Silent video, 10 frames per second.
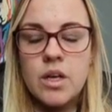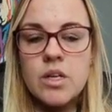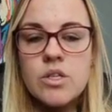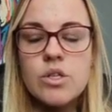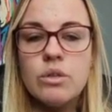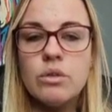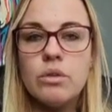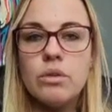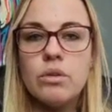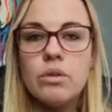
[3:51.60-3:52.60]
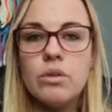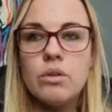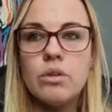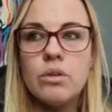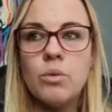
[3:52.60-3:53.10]
So
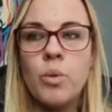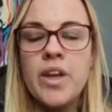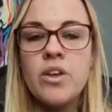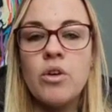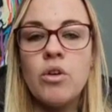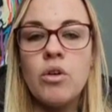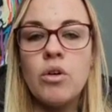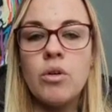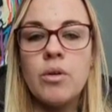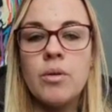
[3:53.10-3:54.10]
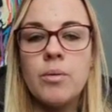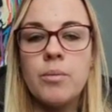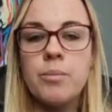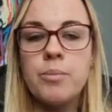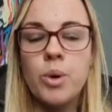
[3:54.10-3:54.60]
when you're
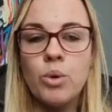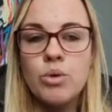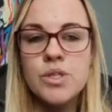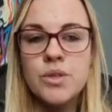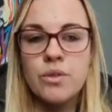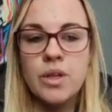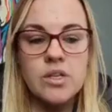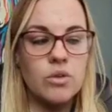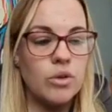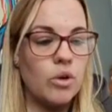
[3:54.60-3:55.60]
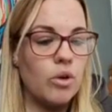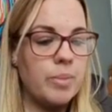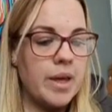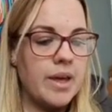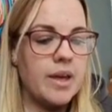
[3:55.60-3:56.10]
posting things on your
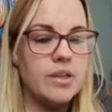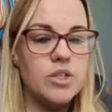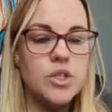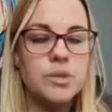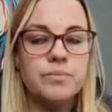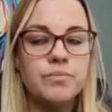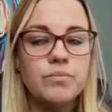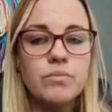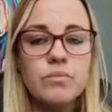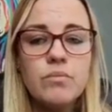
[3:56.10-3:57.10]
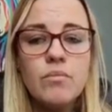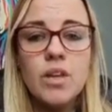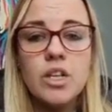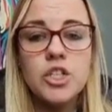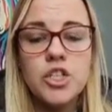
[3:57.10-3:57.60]
page,
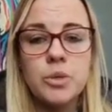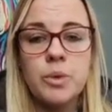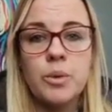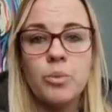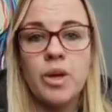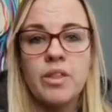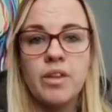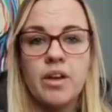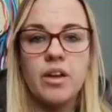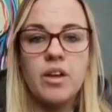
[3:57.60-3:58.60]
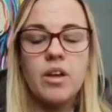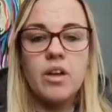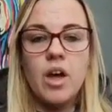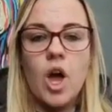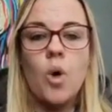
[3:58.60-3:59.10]
do it with a
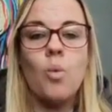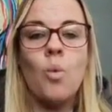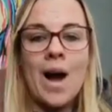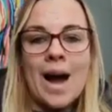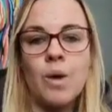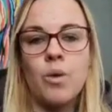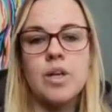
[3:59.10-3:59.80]
wow, a